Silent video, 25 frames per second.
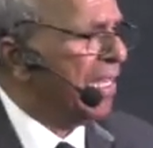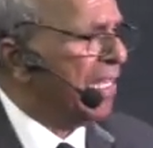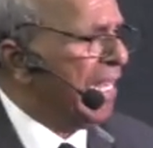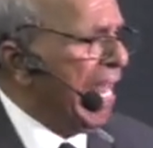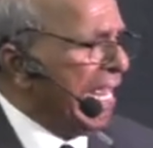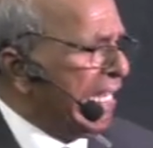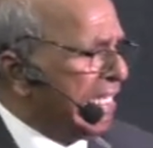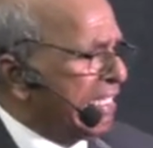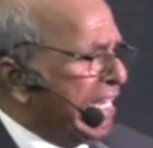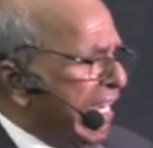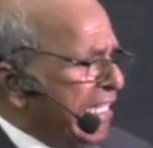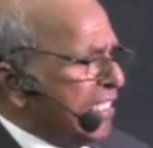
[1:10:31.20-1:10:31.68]

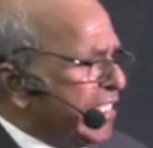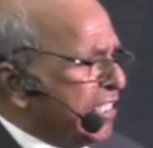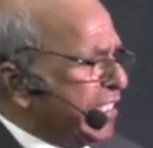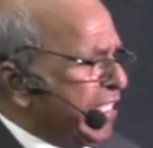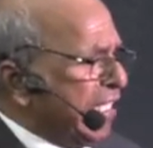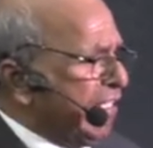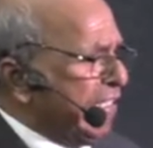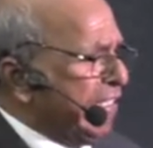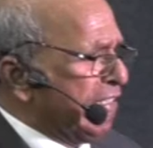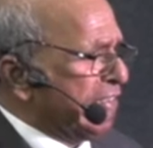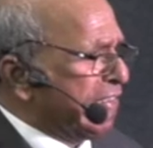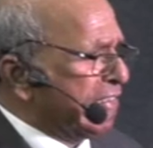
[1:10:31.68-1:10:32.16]
Like
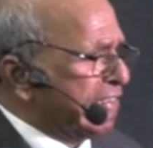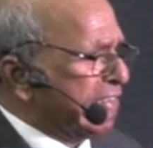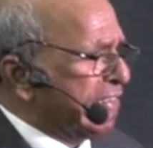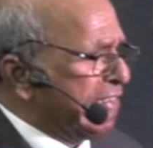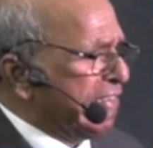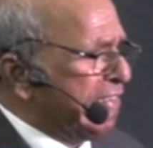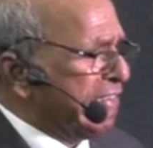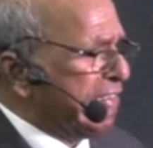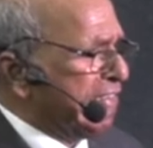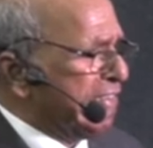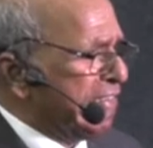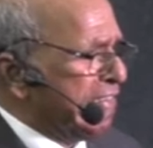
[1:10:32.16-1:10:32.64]
Esther,
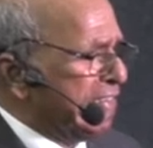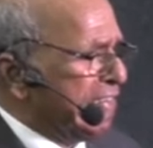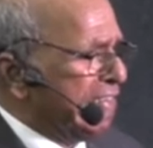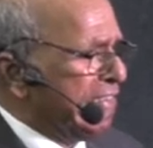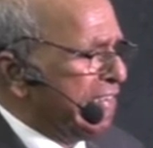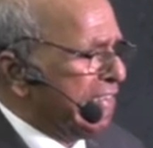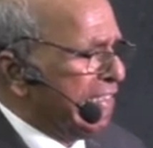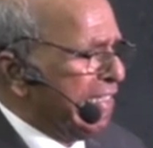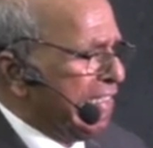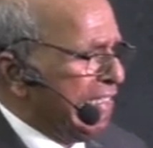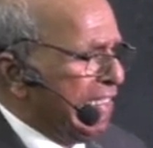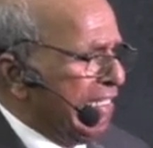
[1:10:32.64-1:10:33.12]

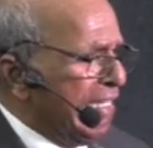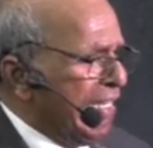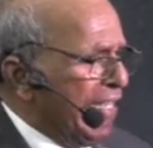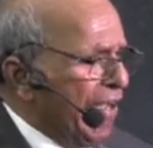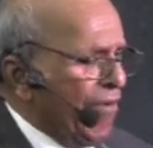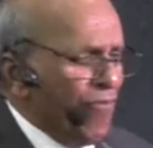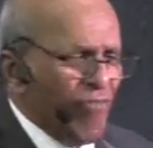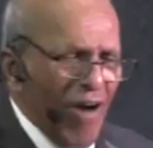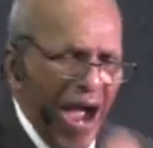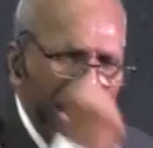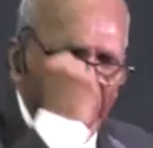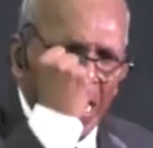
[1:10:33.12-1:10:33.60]

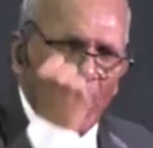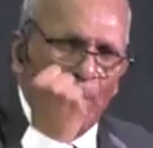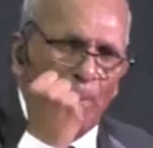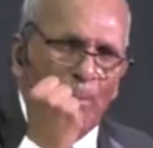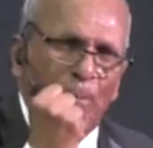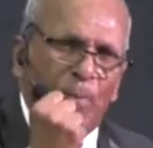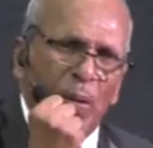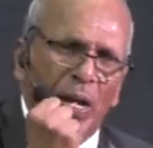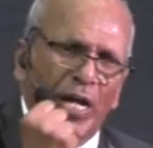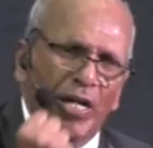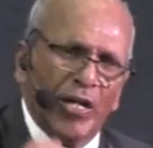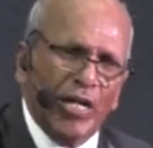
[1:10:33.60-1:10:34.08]
if I
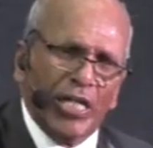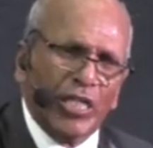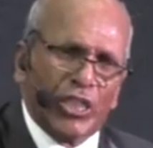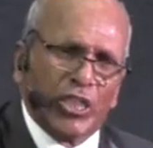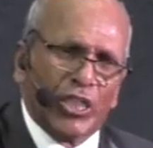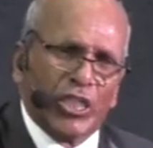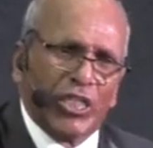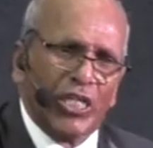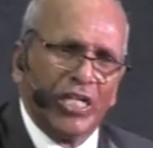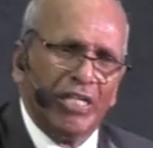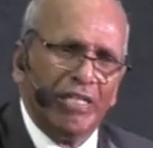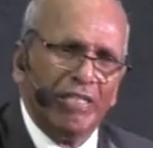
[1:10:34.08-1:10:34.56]

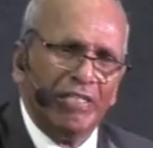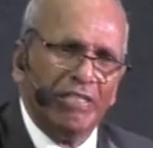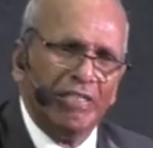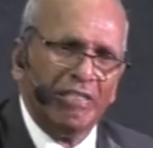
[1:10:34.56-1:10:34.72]
perish,